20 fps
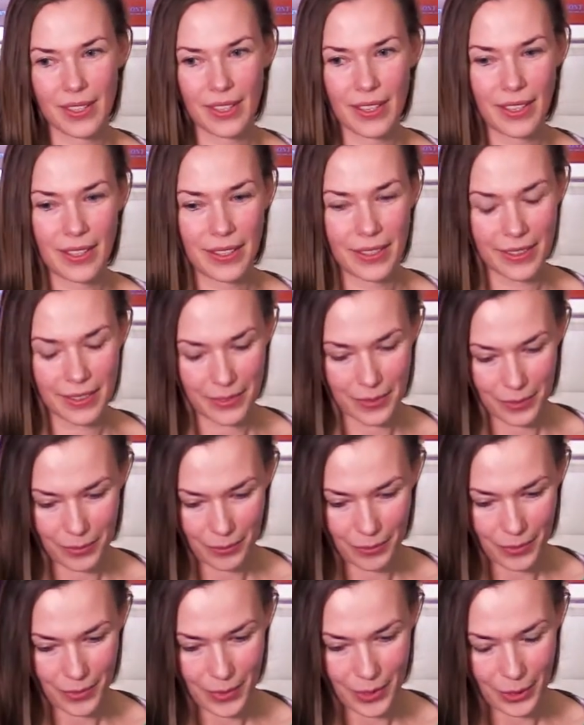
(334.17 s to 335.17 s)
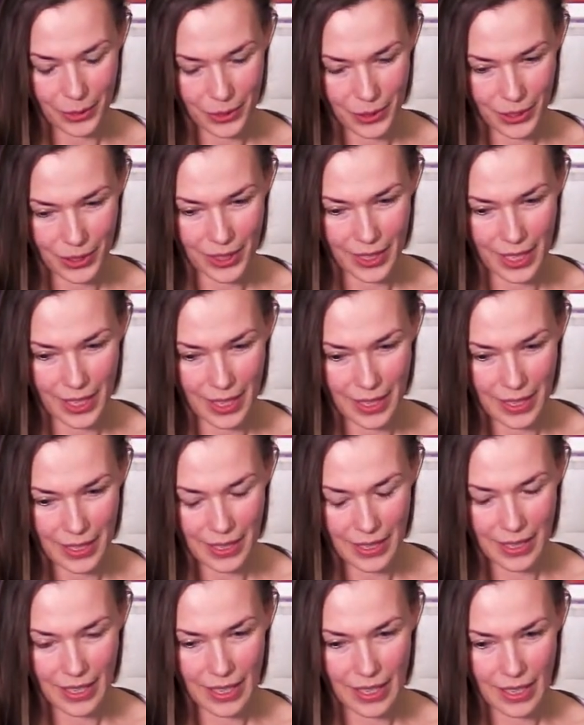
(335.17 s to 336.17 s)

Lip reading: how to say,